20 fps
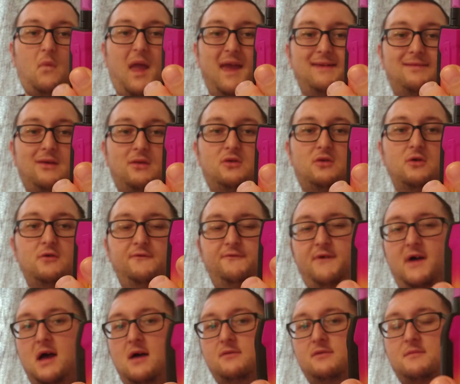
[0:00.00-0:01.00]
it's a
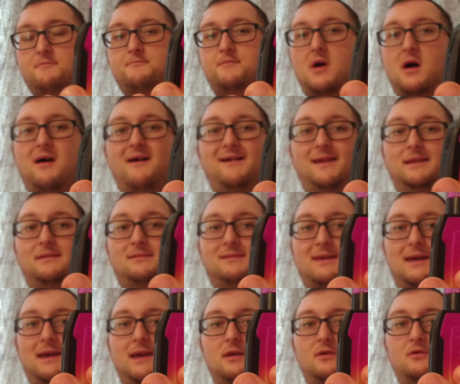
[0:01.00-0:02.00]
2000 mAh
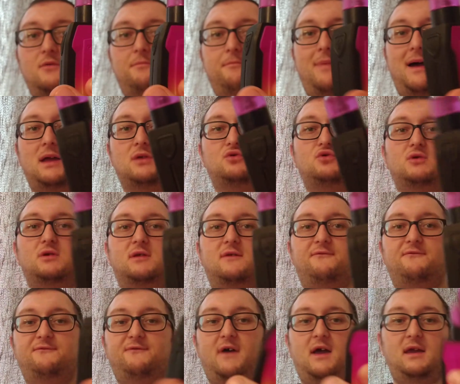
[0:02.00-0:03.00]
internal battery
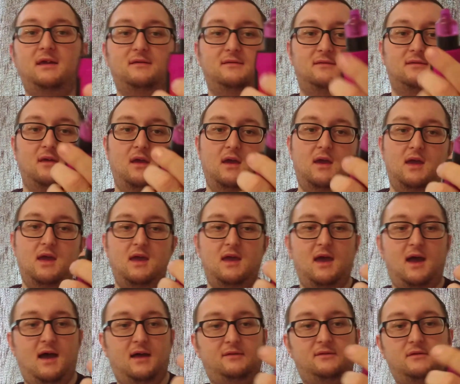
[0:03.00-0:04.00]
device.
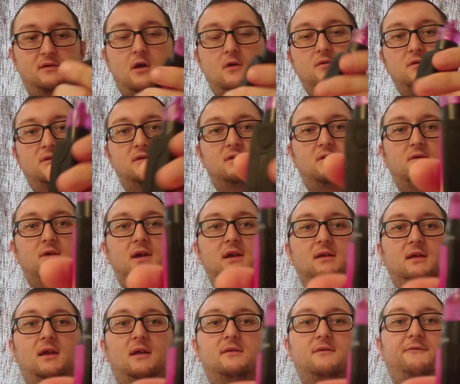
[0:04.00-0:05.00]
Has no
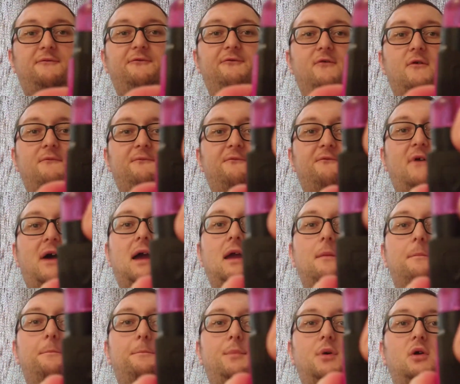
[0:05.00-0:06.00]
screen, it has a front
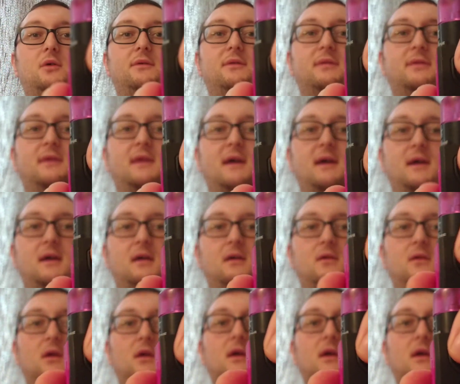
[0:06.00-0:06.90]
fire button there.